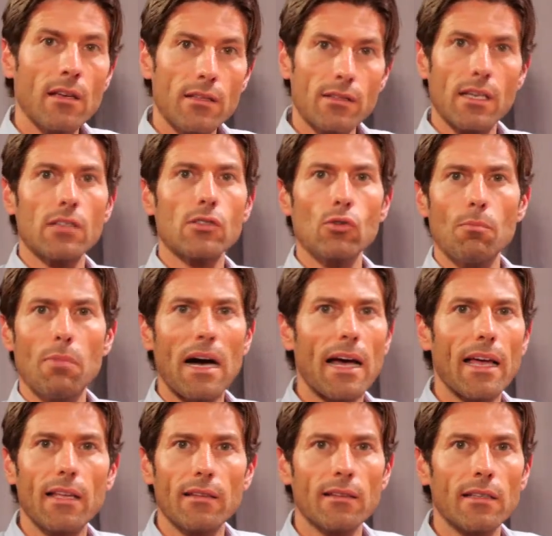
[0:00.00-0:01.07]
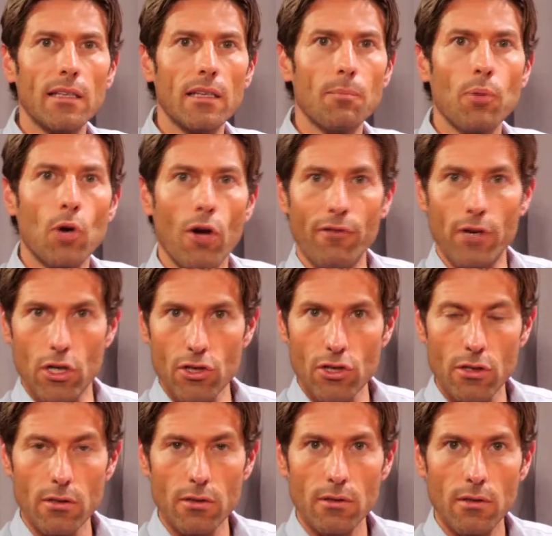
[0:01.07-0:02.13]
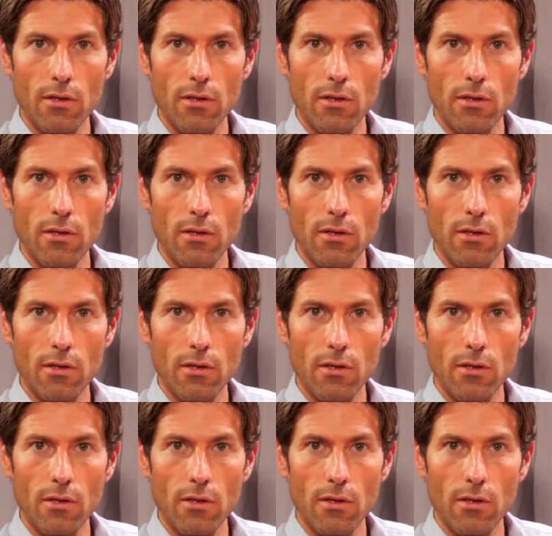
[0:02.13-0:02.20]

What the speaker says: just to buy the Pro version.